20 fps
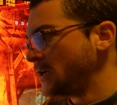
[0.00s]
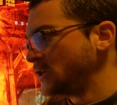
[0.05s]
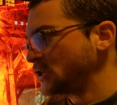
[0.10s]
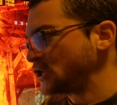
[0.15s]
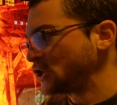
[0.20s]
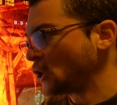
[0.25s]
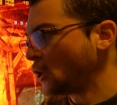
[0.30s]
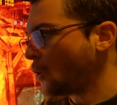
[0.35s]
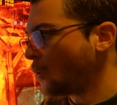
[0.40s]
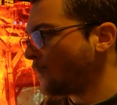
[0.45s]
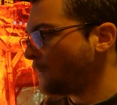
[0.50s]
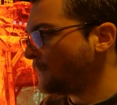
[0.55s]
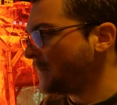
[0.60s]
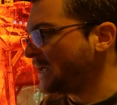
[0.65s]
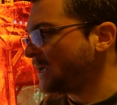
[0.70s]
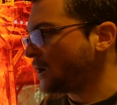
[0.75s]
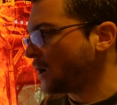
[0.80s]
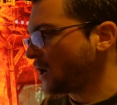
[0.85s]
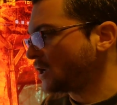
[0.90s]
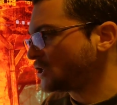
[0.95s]
so
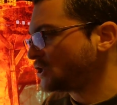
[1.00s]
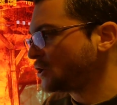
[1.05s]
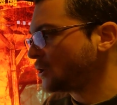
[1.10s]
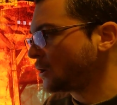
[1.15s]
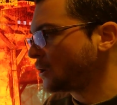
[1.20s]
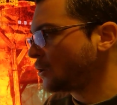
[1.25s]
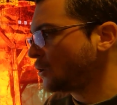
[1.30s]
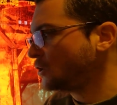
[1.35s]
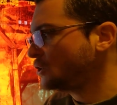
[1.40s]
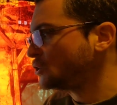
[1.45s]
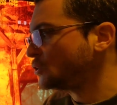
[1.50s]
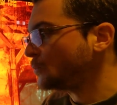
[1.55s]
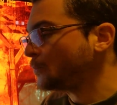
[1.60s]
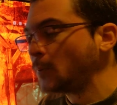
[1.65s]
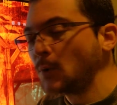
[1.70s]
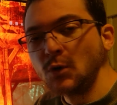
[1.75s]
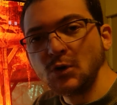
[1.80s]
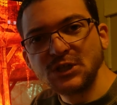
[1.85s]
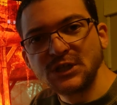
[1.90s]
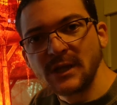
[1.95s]
because you're going to
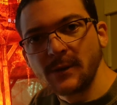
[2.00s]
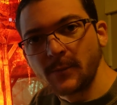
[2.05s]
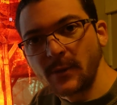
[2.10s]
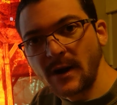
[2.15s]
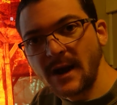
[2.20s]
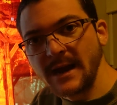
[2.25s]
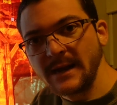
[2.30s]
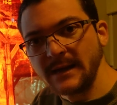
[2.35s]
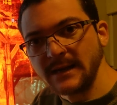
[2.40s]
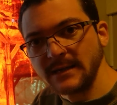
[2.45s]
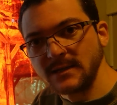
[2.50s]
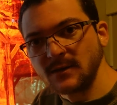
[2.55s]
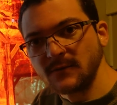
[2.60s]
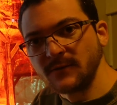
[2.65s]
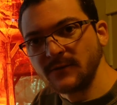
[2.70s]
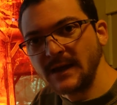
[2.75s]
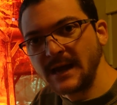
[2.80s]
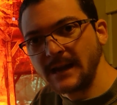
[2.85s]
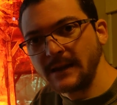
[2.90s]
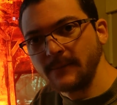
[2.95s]
push the brightness
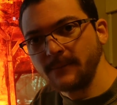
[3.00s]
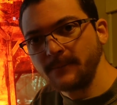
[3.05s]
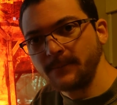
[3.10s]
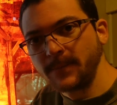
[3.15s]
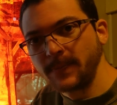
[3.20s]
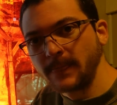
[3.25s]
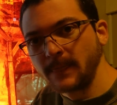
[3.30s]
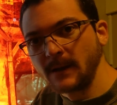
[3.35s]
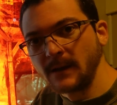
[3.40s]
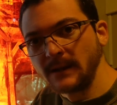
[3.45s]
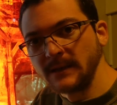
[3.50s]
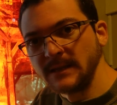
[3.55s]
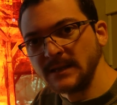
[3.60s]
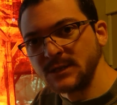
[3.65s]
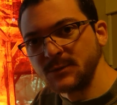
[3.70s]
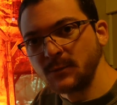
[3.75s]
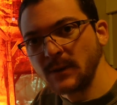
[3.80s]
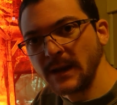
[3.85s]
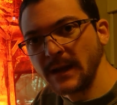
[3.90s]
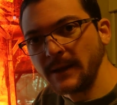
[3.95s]
of that uh,
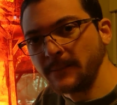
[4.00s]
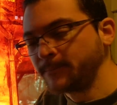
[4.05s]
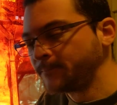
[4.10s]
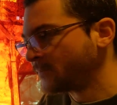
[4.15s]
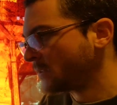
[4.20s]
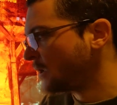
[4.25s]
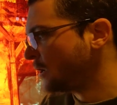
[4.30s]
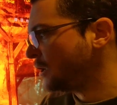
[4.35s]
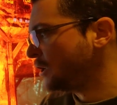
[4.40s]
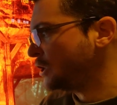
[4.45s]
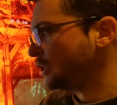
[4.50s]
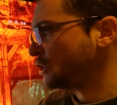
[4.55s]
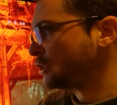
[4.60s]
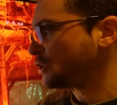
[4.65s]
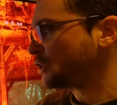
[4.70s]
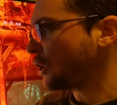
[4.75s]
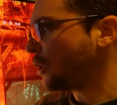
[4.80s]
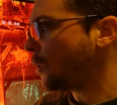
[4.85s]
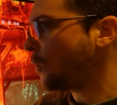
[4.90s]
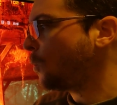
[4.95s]
display
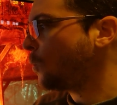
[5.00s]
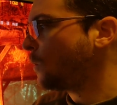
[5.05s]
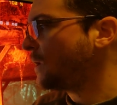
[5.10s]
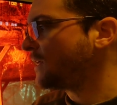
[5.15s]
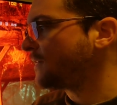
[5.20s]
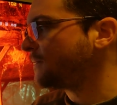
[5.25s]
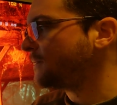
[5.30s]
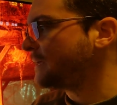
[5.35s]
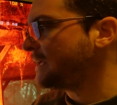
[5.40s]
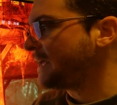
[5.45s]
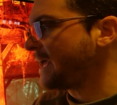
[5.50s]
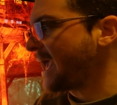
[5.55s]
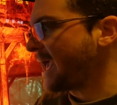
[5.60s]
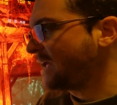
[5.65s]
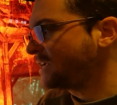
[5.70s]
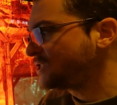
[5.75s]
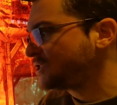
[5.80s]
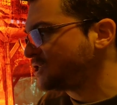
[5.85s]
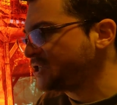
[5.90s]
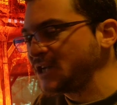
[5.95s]
so with the
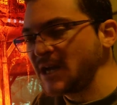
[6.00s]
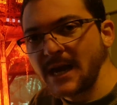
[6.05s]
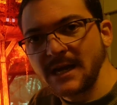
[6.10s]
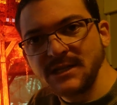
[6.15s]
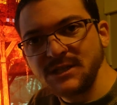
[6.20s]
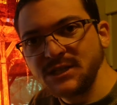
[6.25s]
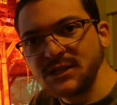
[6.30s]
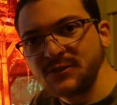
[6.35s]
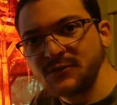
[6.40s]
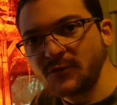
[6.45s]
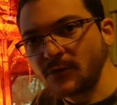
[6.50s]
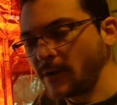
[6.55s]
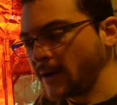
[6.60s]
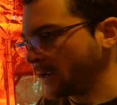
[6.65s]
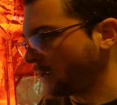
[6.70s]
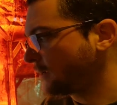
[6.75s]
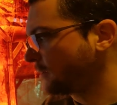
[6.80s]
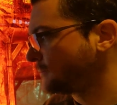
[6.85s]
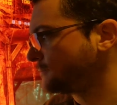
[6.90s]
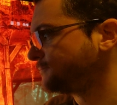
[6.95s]
HGIG
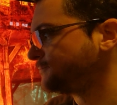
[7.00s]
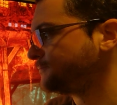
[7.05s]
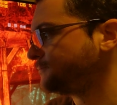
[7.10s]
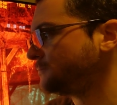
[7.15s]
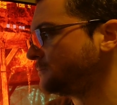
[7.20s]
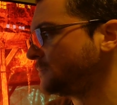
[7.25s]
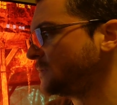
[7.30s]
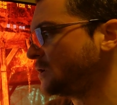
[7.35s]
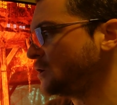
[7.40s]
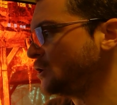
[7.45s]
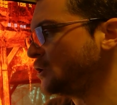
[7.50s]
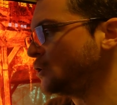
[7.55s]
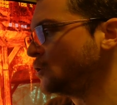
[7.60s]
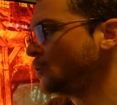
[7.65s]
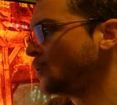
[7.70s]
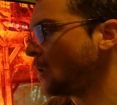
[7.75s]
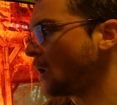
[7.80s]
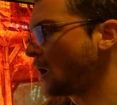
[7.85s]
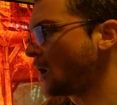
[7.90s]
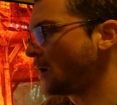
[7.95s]
trick
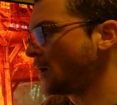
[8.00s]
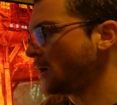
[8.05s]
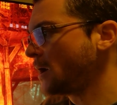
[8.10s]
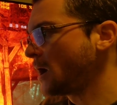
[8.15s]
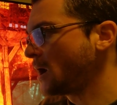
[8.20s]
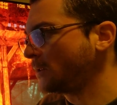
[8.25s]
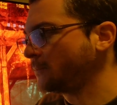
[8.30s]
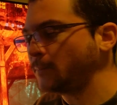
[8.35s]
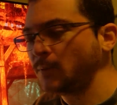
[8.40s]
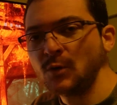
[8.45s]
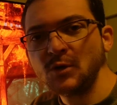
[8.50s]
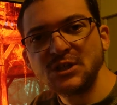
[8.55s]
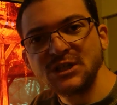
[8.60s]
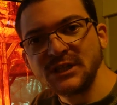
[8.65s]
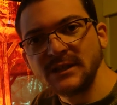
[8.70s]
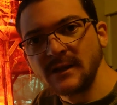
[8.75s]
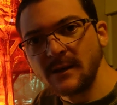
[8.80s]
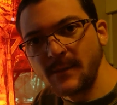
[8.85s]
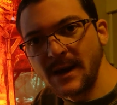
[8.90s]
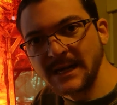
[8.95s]
you are not
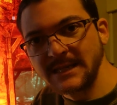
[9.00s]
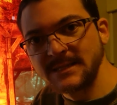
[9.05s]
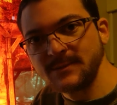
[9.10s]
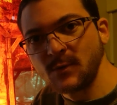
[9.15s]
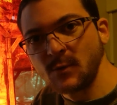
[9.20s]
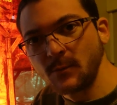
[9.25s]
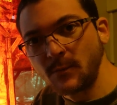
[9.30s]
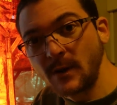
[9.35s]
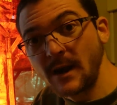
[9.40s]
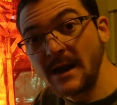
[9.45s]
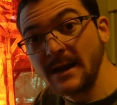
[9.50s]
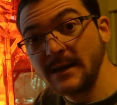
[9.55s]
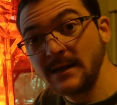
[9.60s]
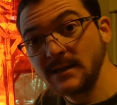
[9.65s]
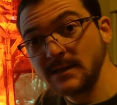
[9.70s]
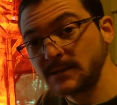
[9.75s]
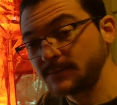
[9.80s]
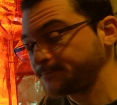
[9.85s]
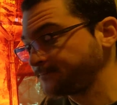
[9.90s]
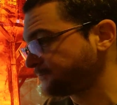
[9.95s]
pushing the maximum
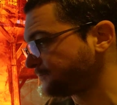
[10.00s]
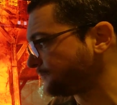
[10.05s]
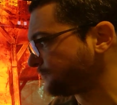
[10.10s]
brightness